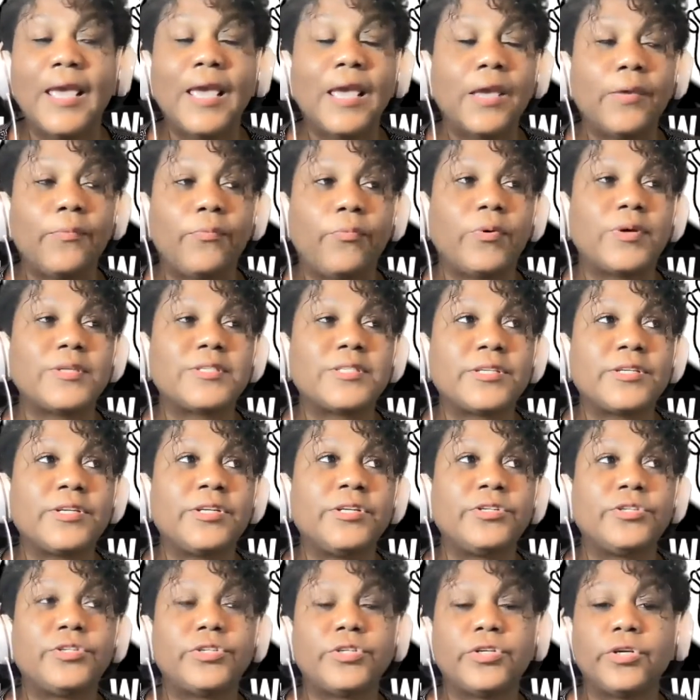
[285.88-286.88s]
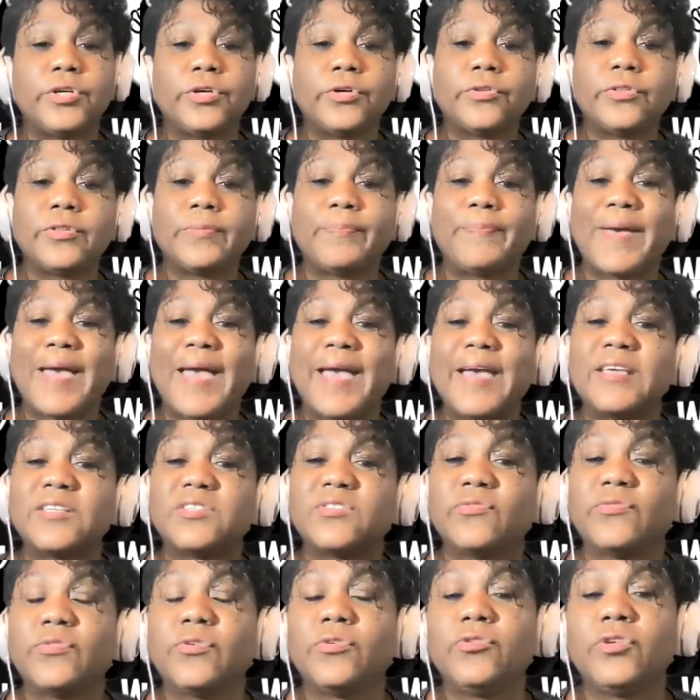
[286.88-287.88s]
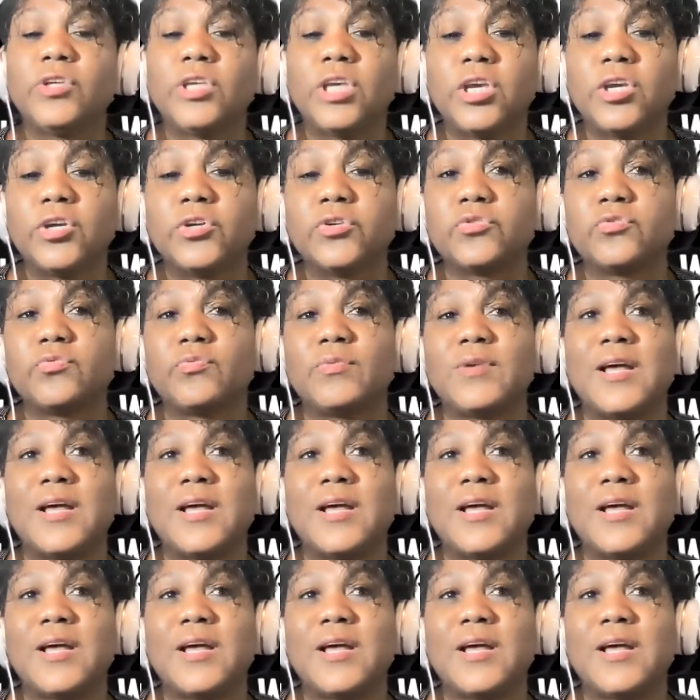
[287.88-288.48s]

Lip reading: It wasn't until the past few years